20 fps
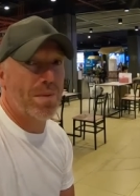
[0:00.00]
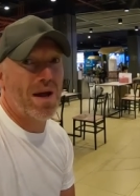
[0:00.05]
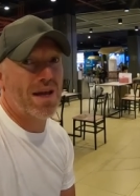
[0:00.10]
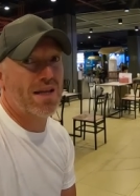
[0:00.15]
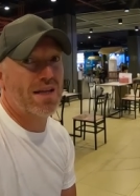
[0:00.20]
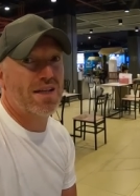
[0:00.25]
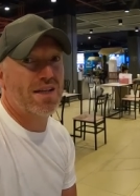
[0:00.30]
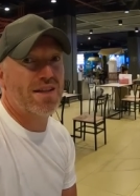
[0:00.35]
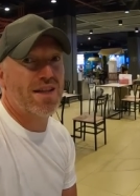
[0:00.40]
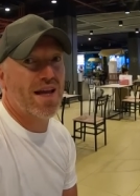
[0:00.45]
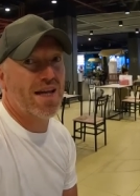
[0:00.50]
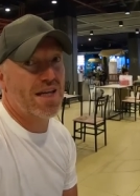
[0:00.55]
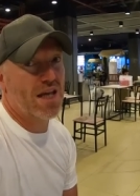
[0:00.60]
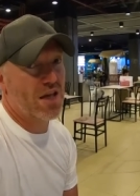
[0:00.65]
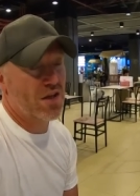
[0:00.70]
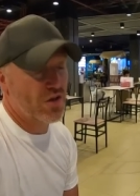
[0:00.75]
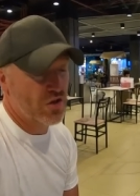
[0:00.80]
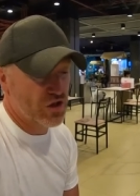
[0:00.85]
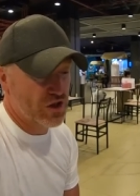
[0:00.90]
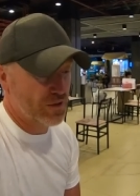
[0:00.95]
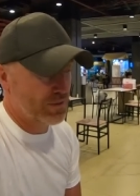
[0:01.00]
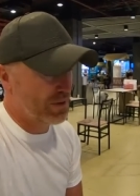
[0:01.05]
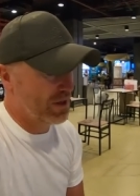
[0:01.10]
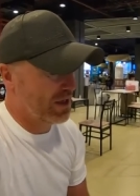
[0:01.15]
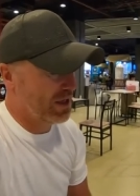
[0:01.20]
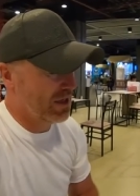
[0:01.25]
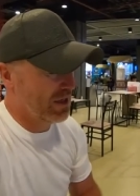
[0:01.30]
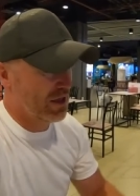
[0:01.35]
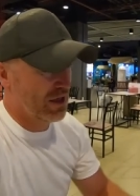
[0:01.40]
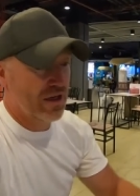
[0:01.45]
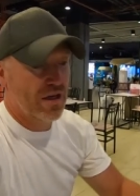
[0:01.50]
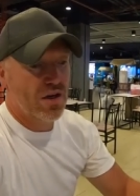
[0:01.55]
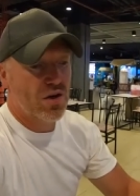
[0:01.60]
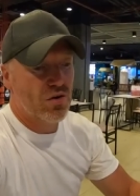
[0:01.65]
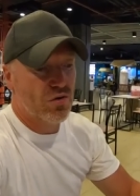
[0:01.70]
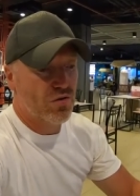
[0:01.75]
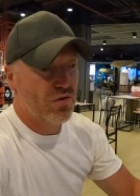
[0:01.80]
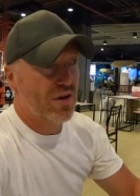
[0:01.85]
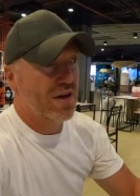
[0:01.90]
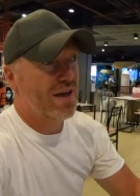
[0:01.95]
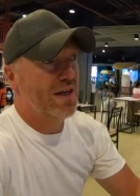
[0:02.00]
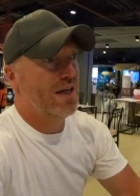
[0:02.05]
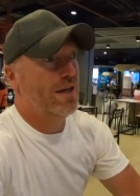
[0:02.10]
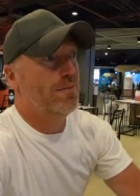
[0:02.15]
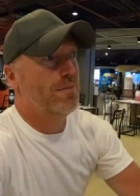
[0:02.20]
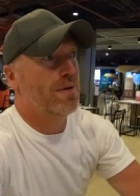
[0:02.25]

back in the day, it used to be really